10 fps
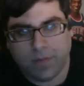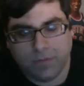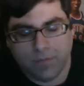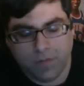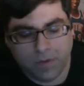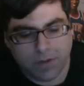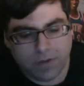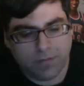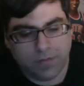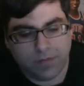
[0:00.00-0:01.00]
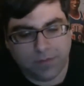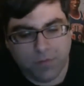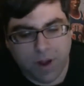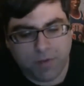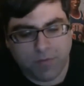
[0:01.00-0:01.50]
what was it, the
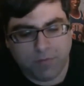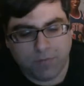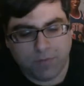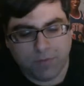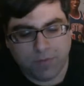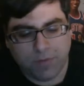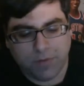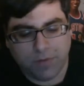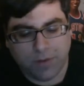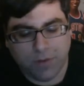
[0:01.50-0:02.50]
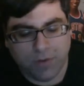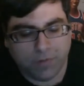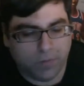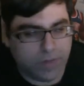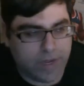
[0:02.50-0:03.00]
Y River
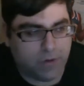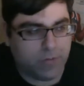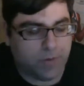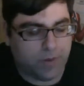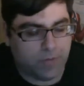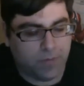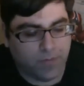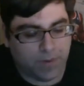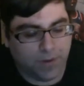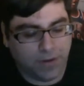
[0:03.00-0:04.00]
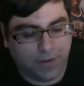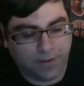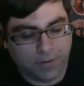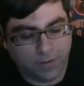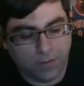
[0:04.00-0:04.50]
Accord later, but
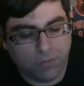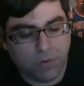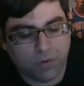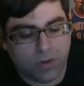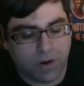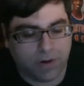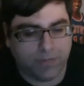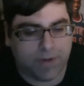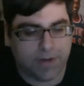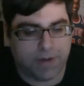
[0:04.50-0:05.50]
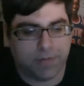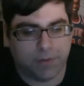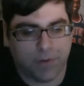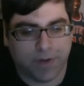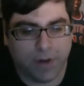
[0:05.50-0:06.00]
you know, the Rose Garden meeting
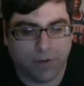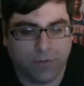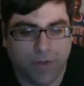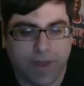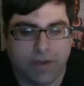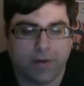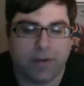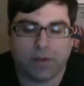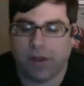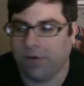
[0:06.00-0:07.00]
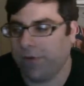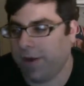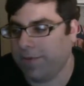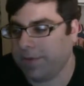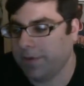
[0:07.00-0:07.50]
between Arafat and Yitzhak
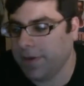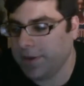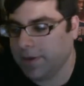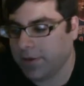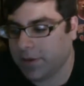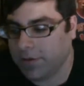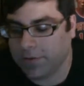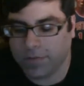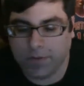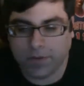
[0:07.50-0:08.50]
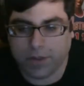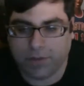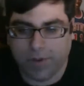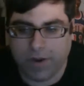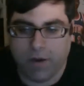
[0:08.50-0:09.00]
Rabin. So
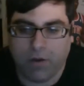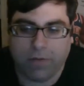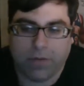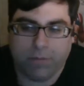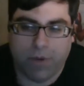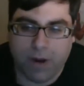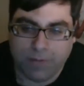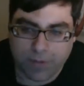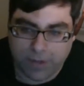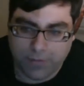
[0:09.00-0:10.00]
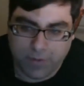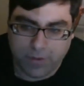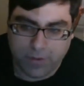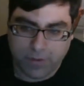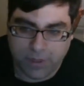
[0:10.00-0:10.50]
despite all of the problems that have
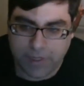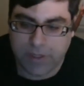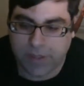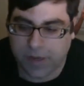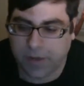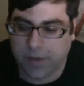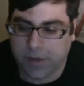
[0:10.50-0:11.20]
occurred since then,